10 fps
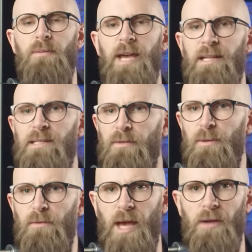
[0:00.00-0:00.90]
remains having
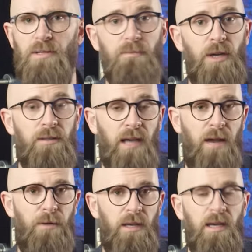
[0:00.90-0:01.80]
been found in both
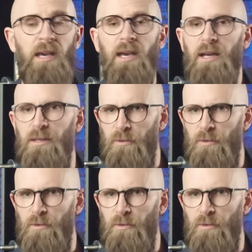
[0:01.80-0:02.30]
Africa and